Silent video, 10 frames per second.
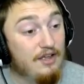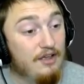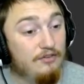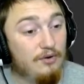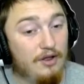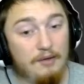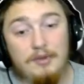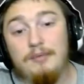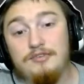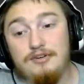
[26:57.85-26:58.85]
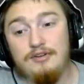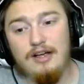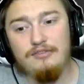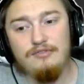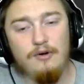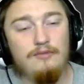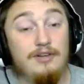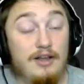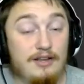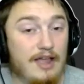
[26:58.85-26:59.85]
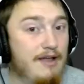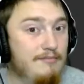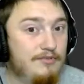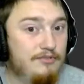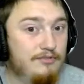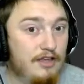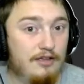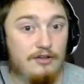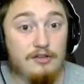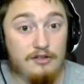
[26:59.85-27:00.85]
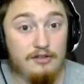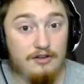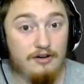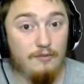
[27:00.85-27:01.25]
So I'm sure you guys know of a lot of games, like Cookie Clicker and